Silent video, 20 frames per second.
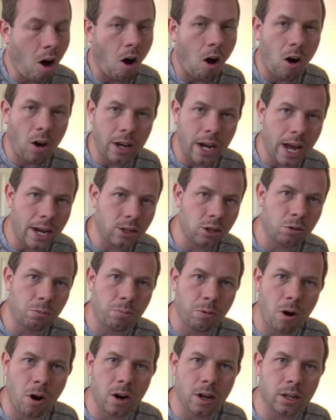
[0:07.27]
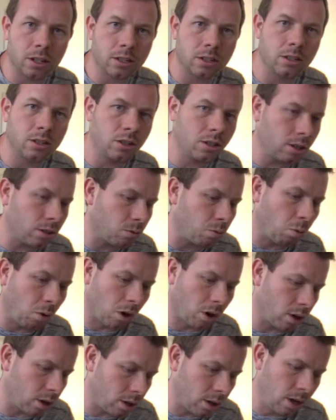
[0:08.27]
all natural products, just
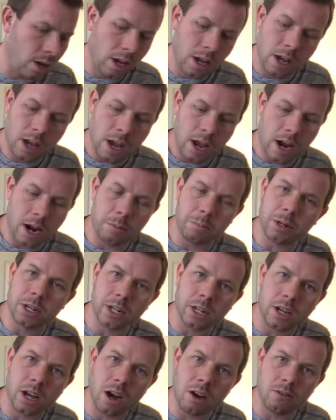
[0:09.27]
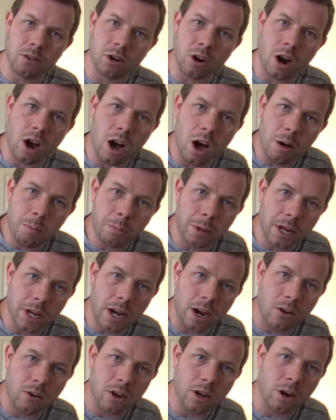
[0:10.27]
work. And I'm going to cover up an
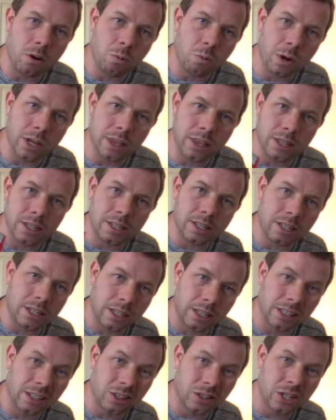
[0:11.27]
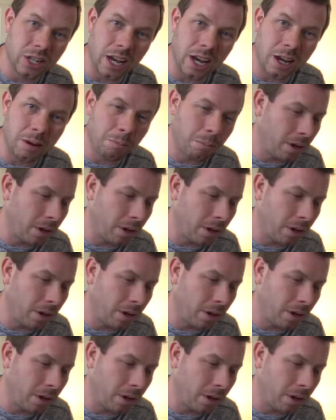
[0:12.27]
area with this clear tape,